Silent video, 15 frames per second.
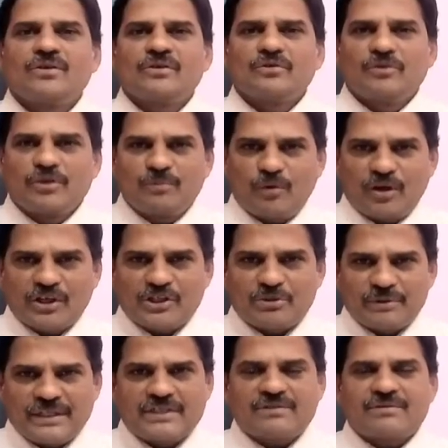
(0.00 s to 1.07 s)
Good morning,
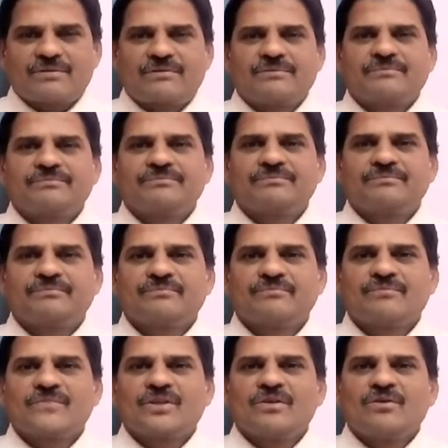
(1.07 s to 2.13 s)
students.
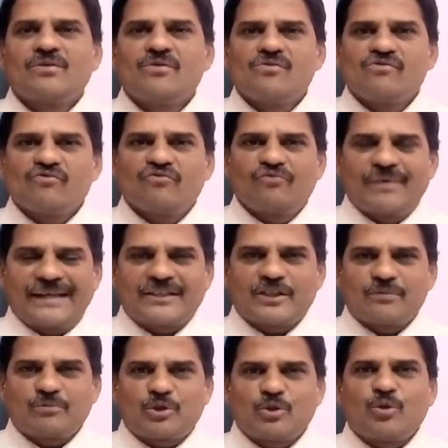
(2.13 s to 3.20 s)

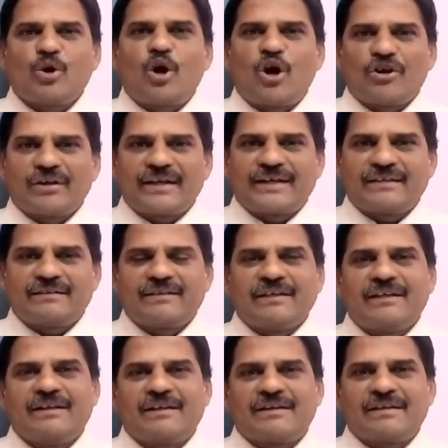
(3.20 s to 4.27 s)
Welcome to online
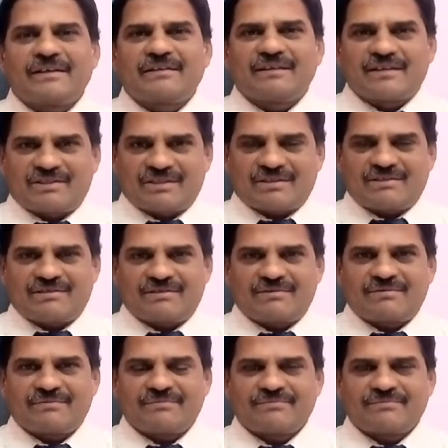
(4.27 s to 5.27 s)
e-learning classes.